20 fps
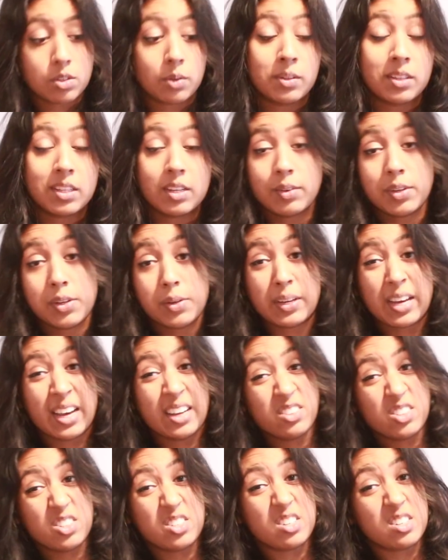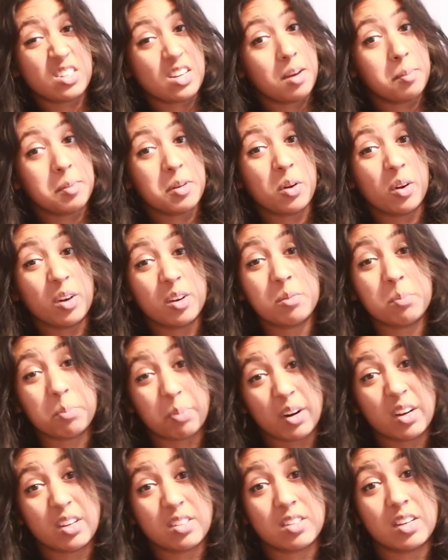So in theory, you can just determine your own
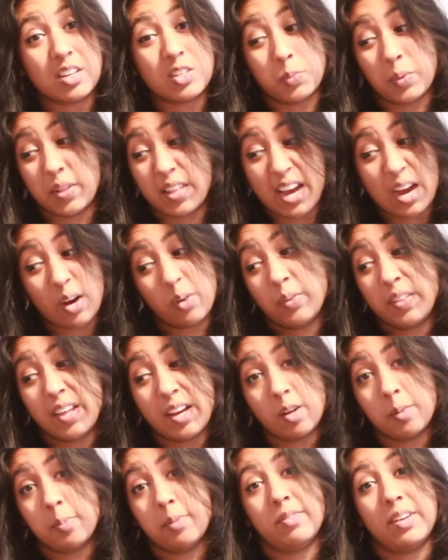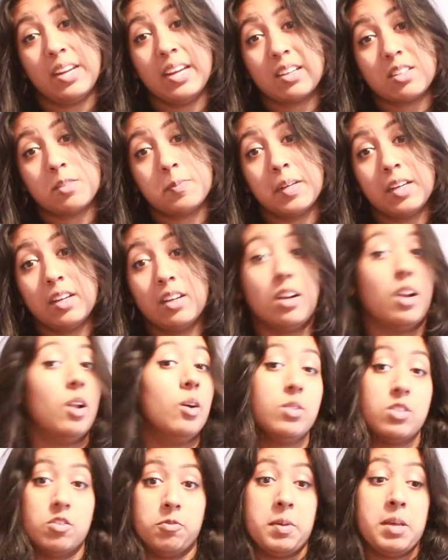bra size without the help of an expert.
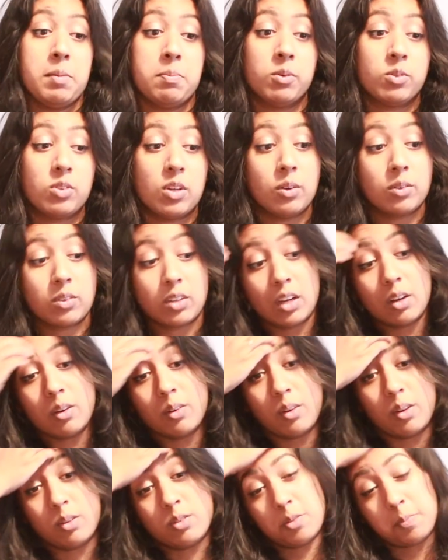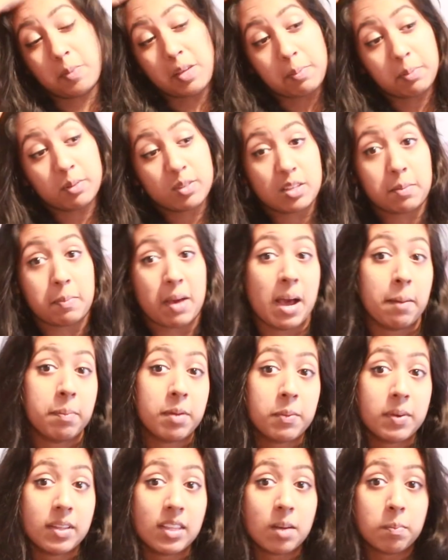Loads of people don't go, loads of people seem happy
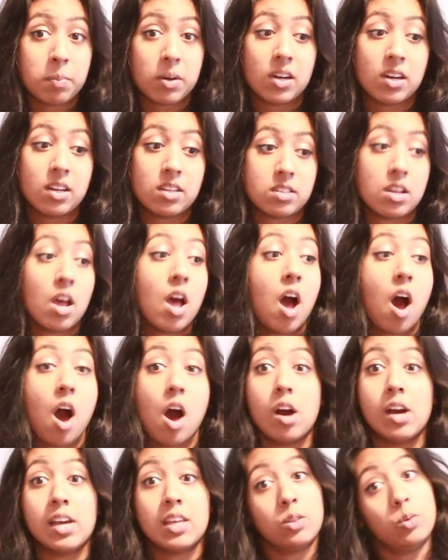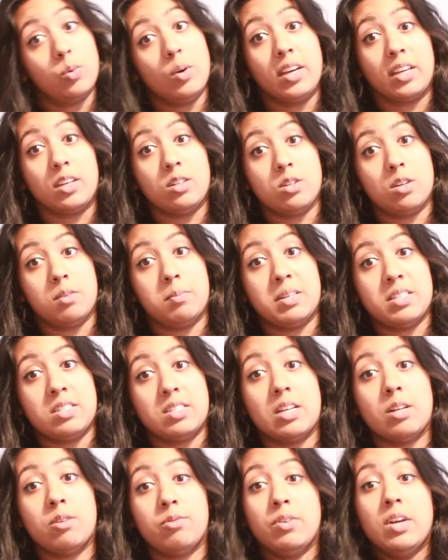with their bras. I thought I could do it
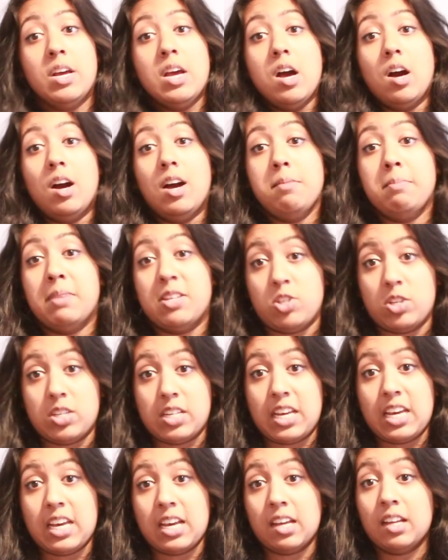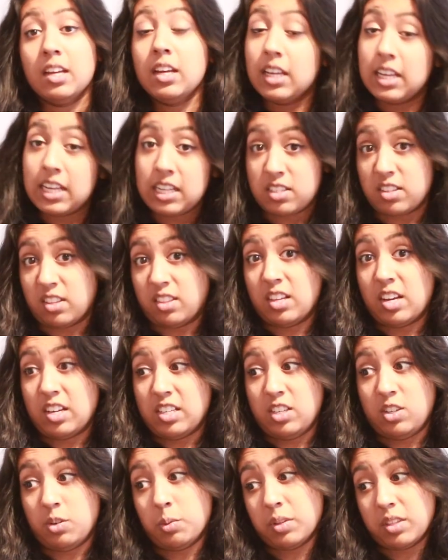myself. I measured here, it's a
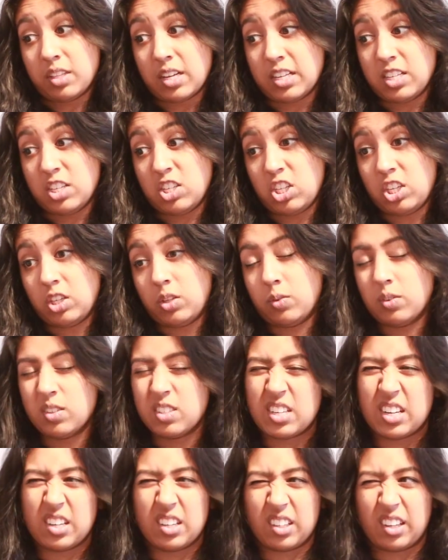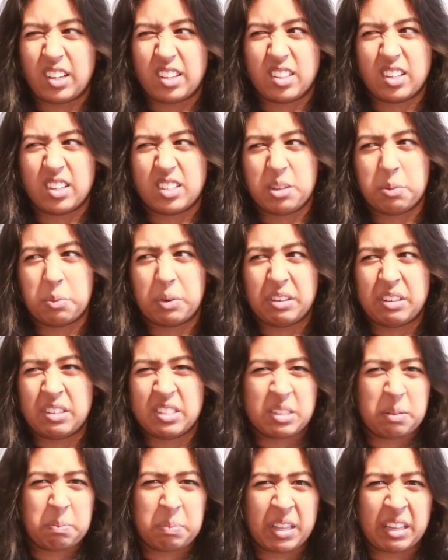30 to a 32, it's technically 31 and
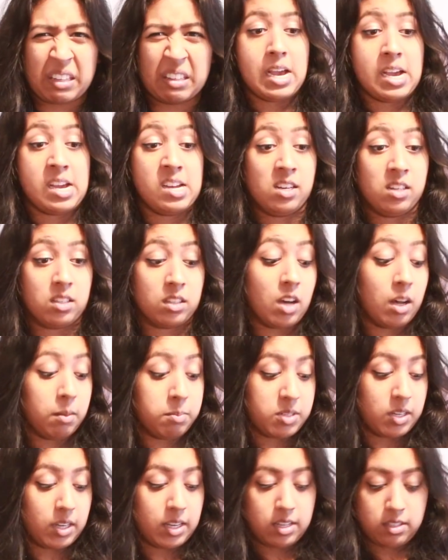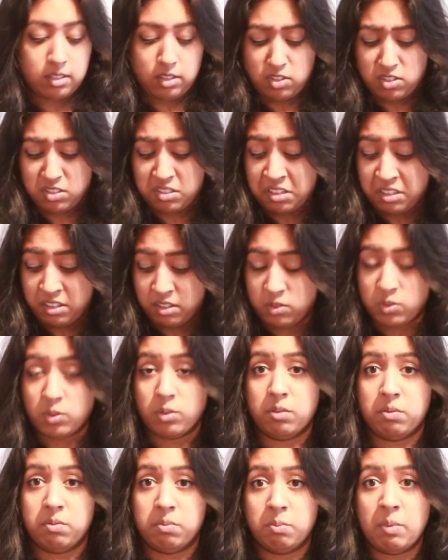something. And cup size, I just kind of
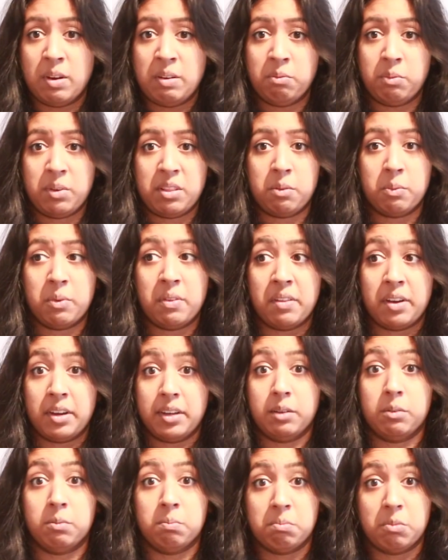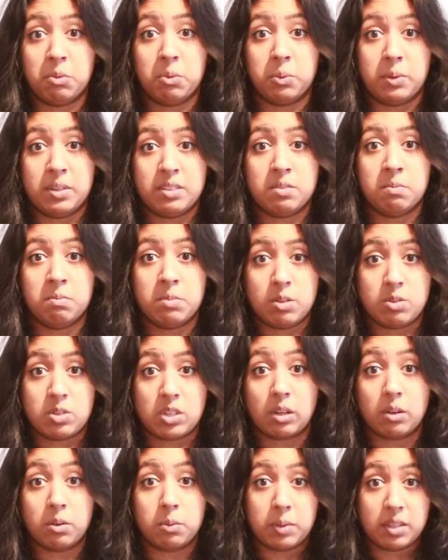sort of went with the one that I always used
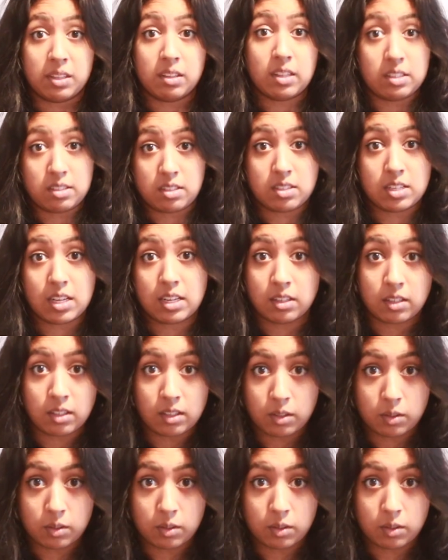to go with, as I said,